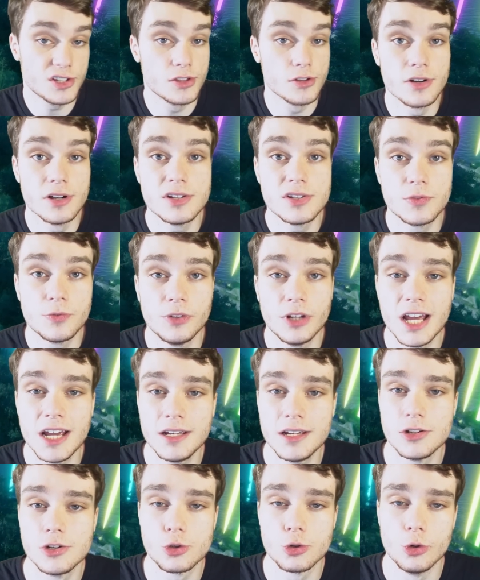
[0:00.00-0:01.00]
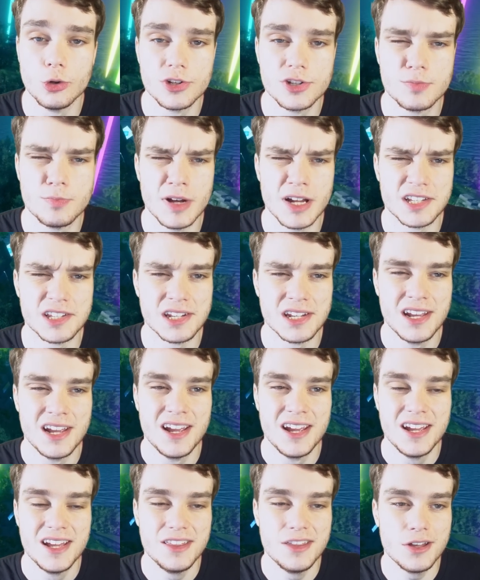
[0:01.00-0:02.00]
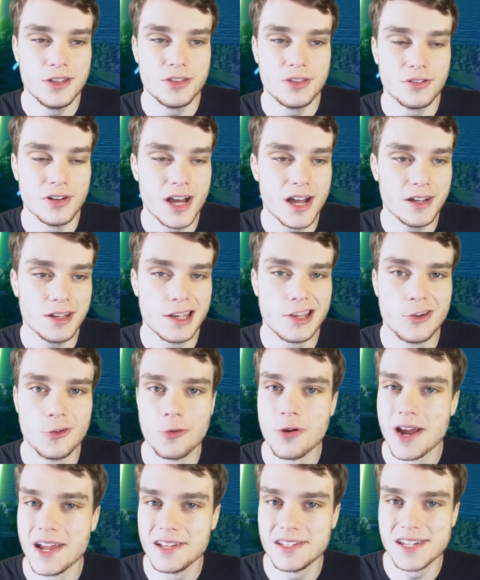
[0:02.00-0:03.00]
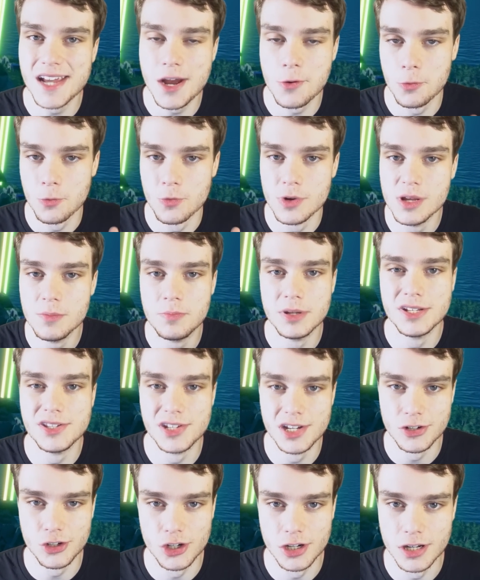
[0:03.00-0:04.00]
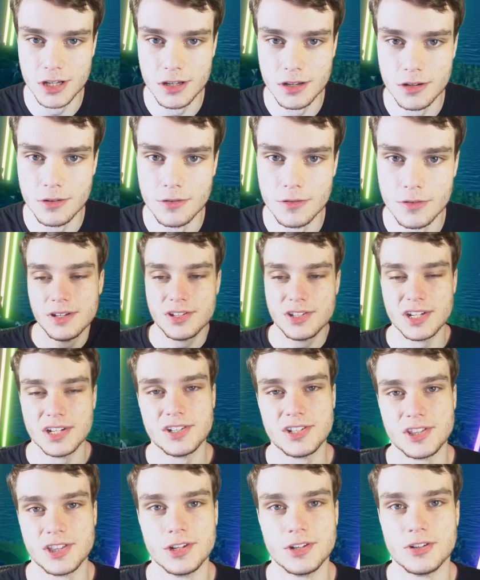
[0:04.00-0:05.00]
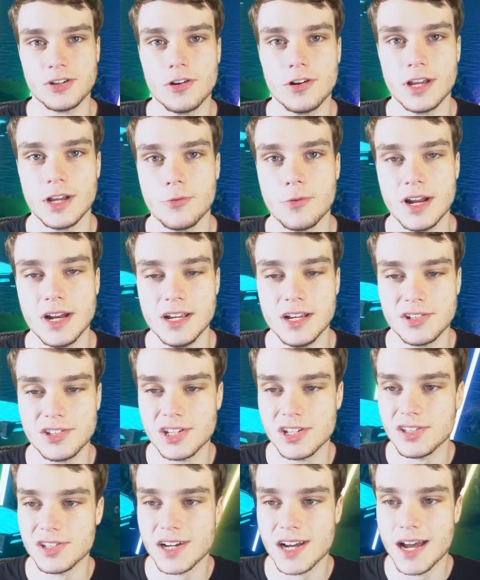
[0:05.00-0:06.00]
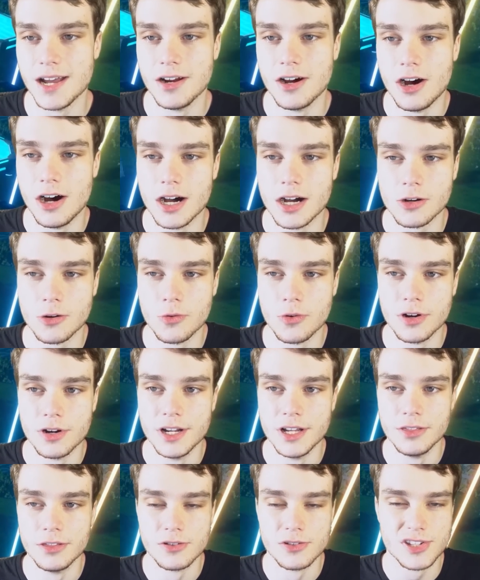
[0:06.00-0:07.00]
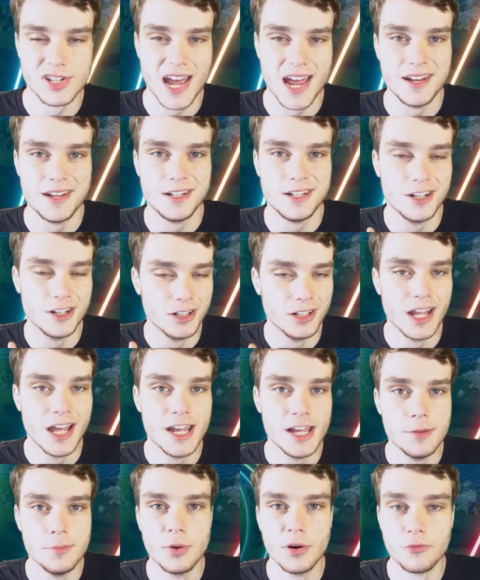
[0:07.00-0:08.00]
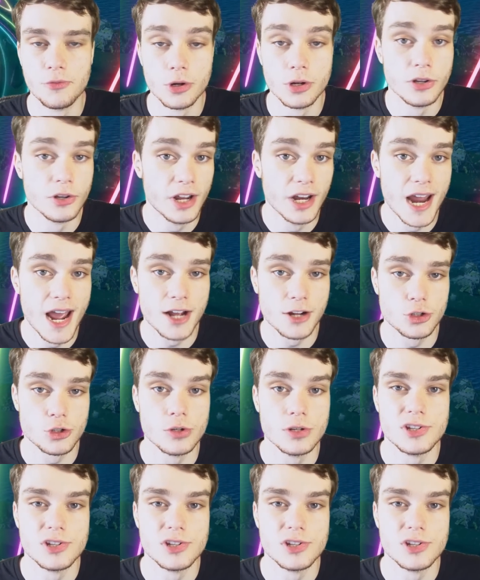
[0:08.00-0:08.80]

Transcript: there is flight controls, but they're not great at repositioning you. Since the turning radius is kind of awkward and there's that delay before you can actually